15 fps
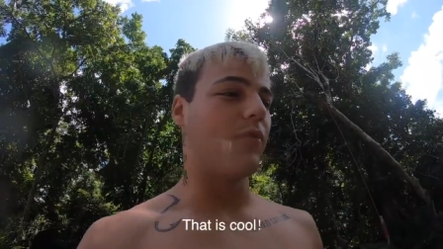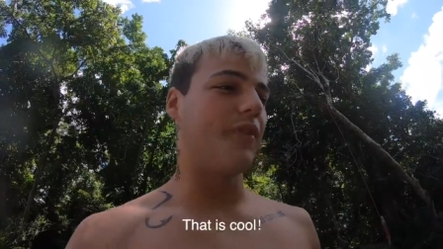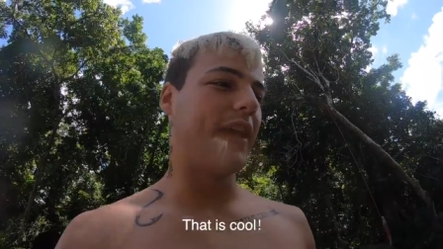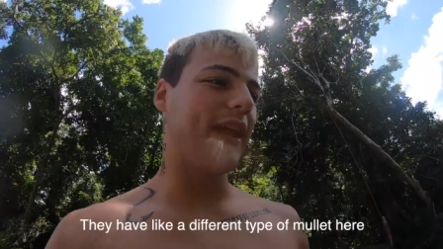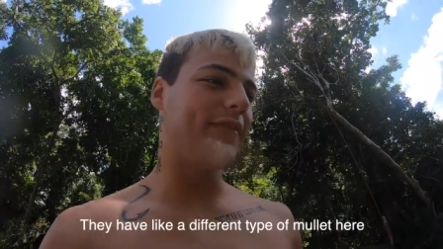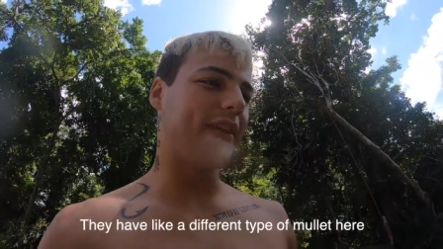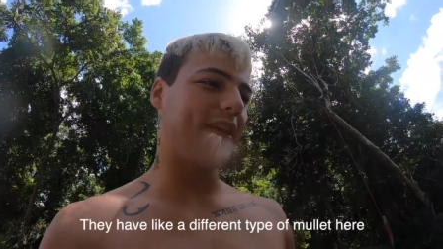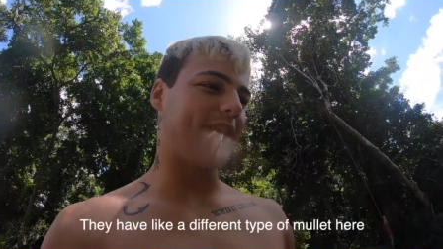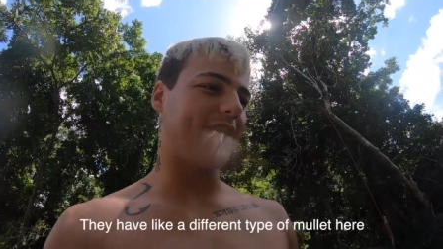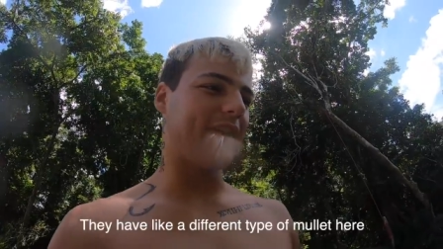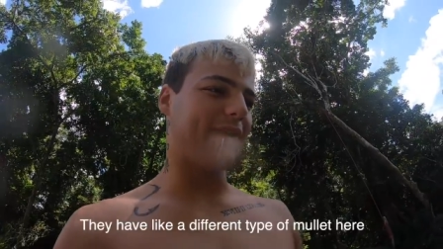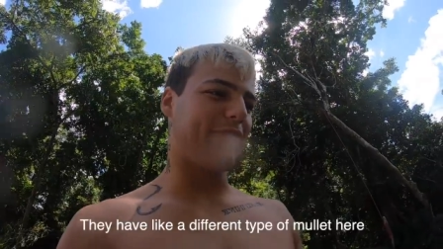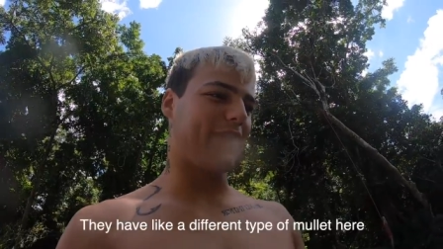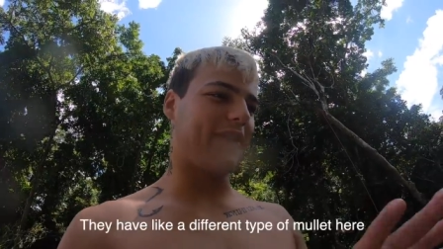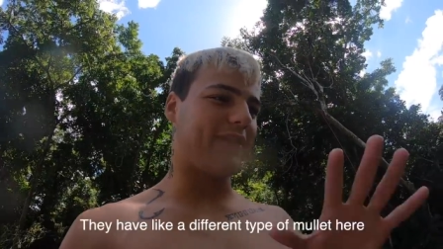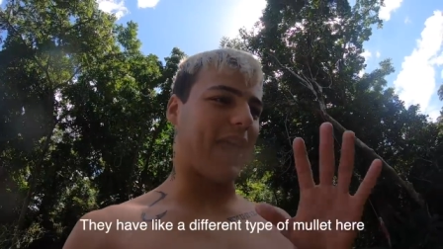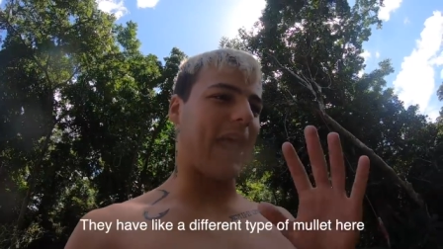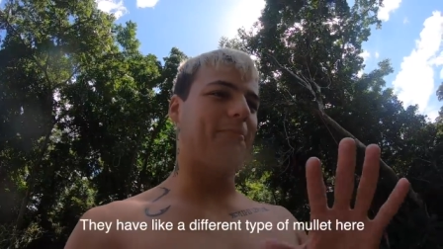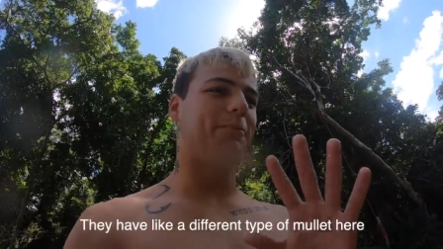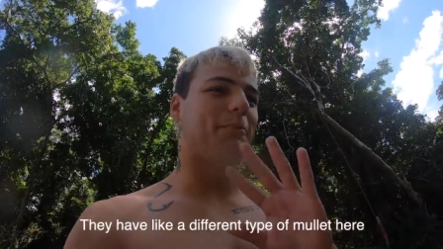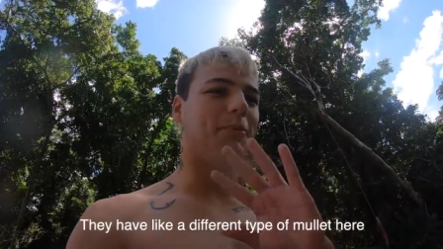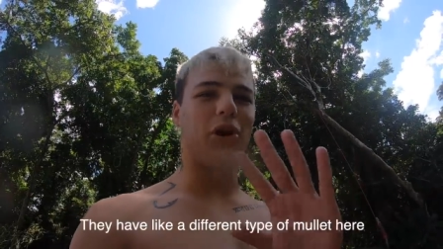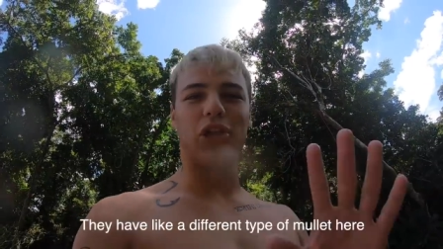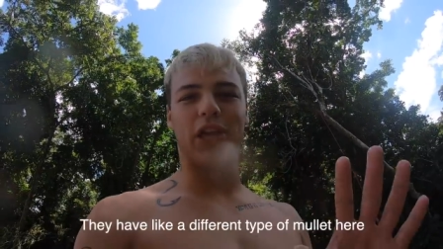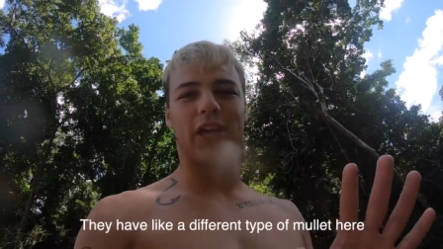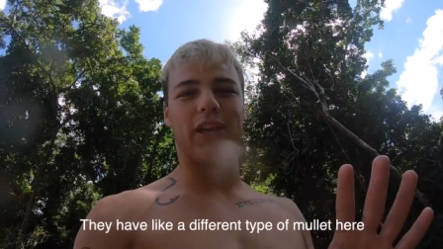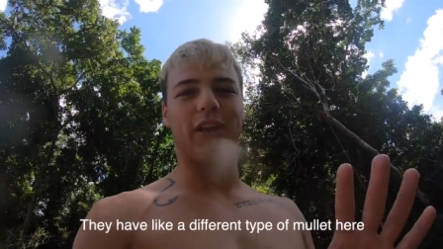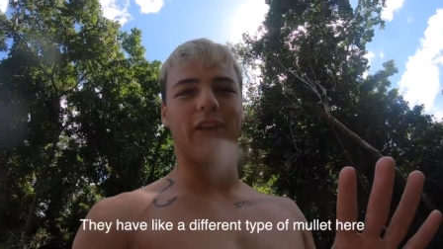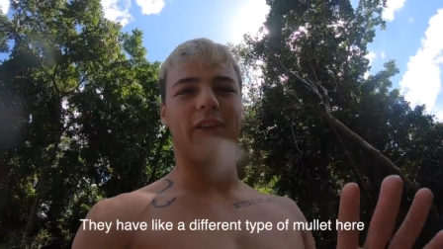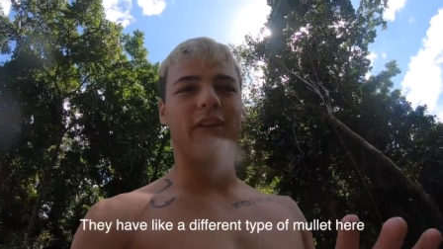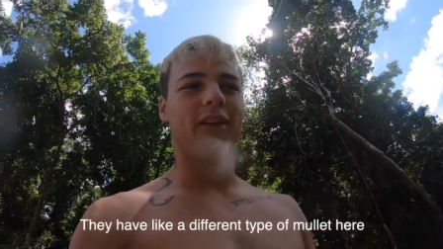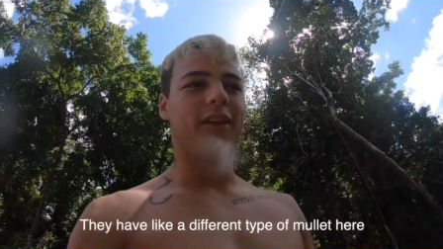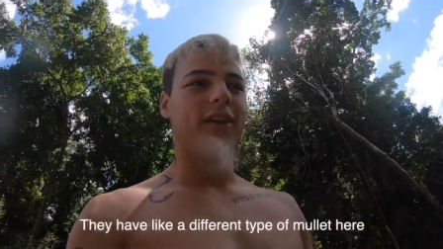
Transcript: They have like a different type of mullet here.